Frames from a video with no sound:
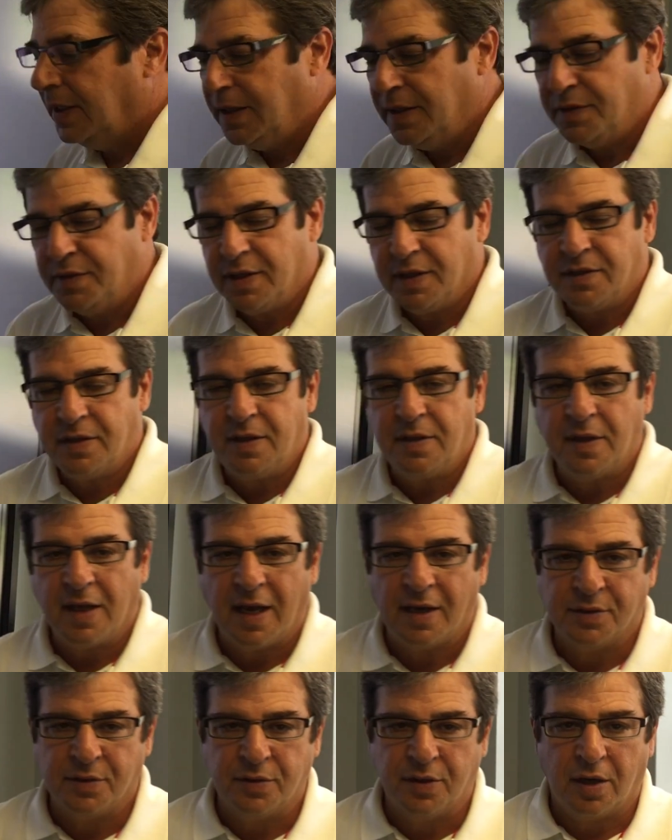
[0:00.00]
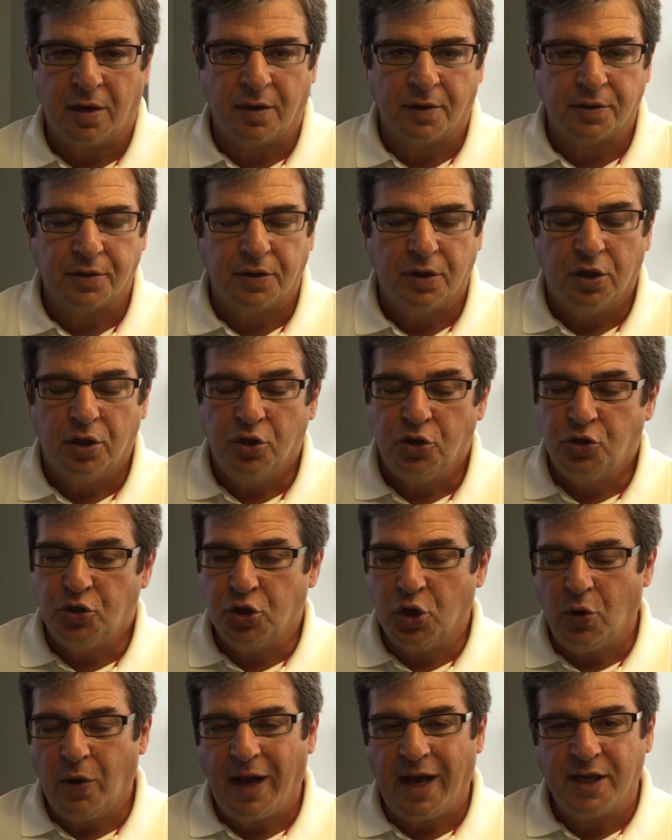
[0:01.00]
is $60,000.
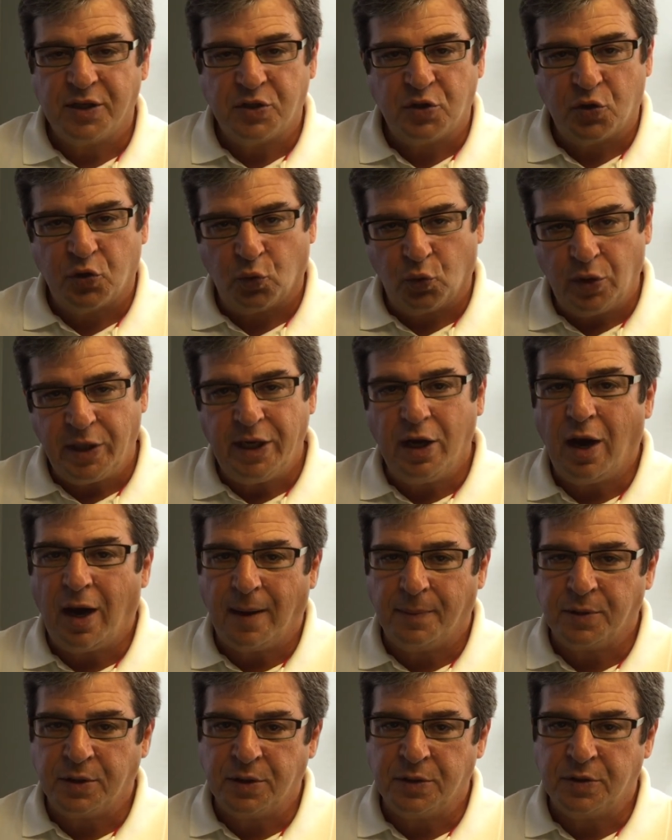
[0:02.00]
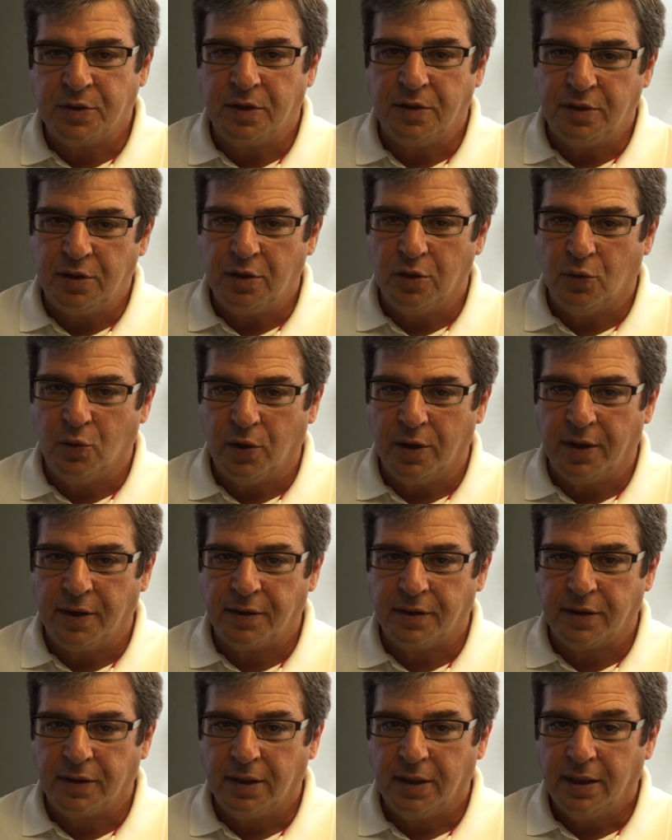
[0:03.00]
Joe has three options to deal
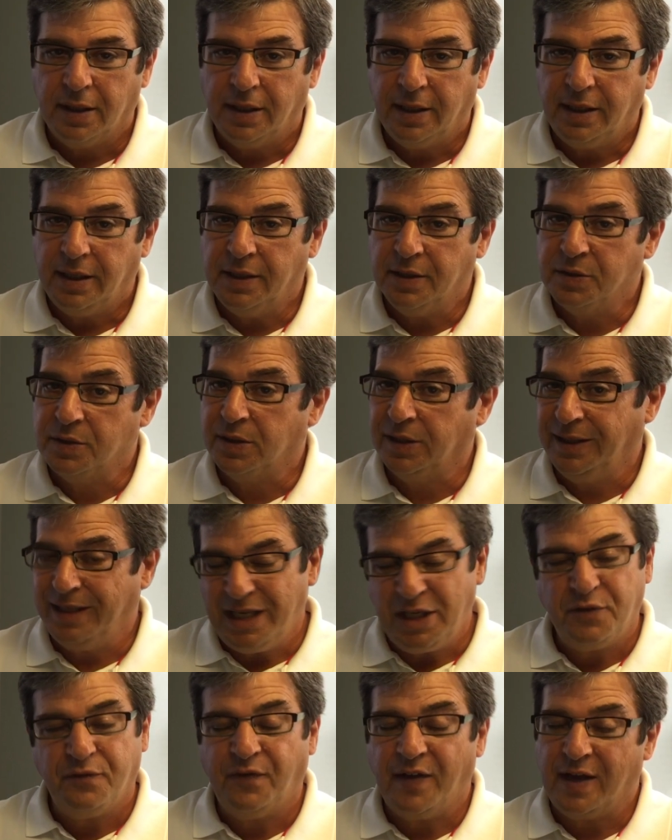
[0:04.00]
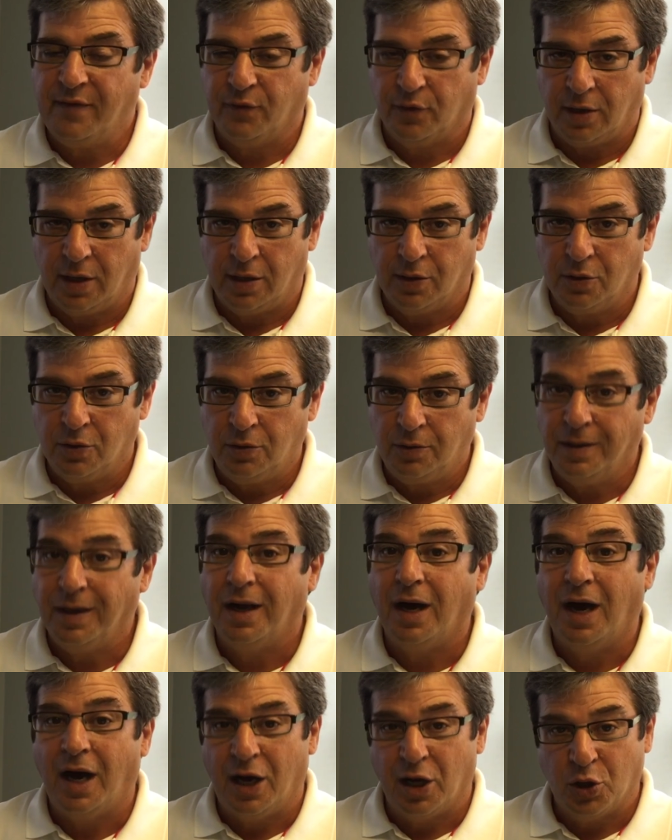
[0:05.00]
with his least favorite uncle,
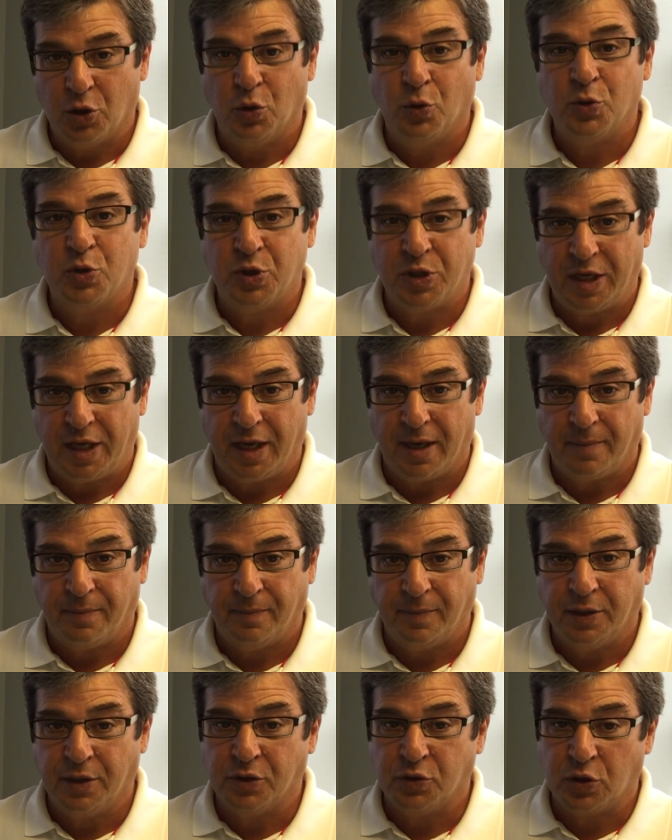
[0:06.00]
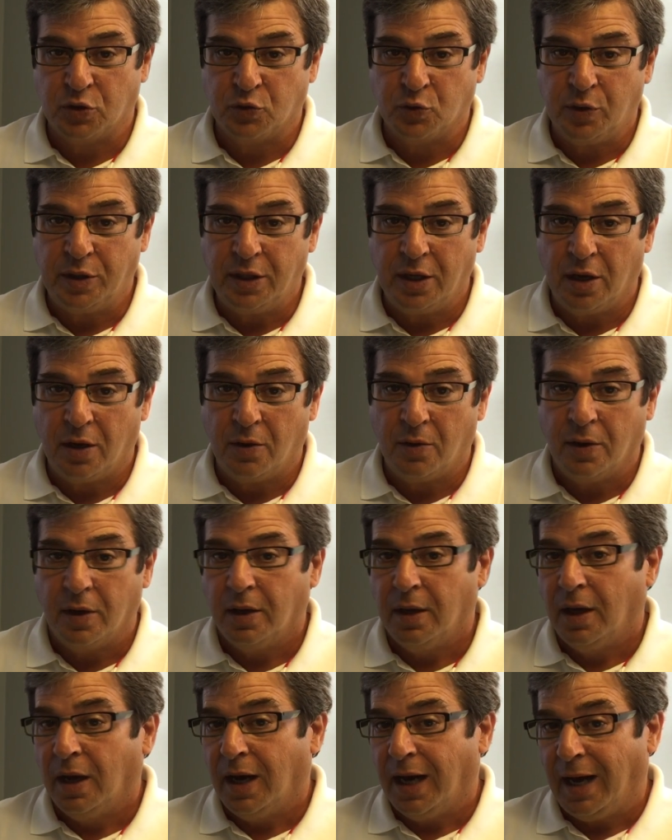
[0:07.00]
Uncle Sam, because as we know,
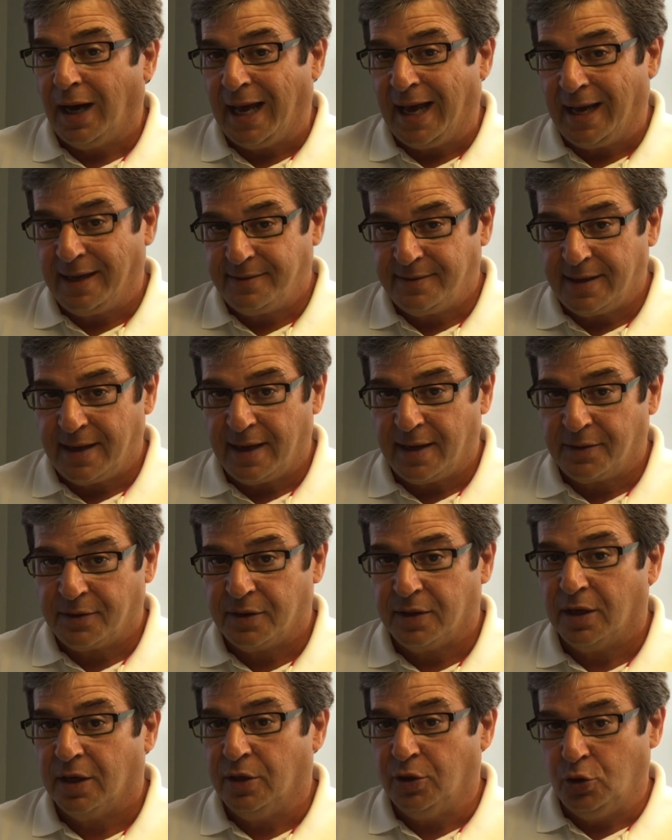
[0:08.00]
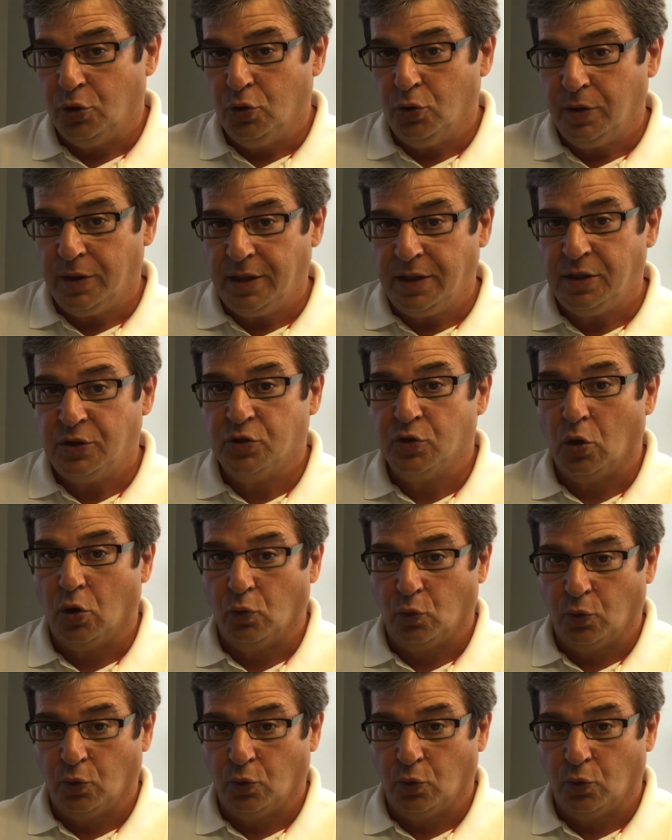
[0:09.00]
at death, annuities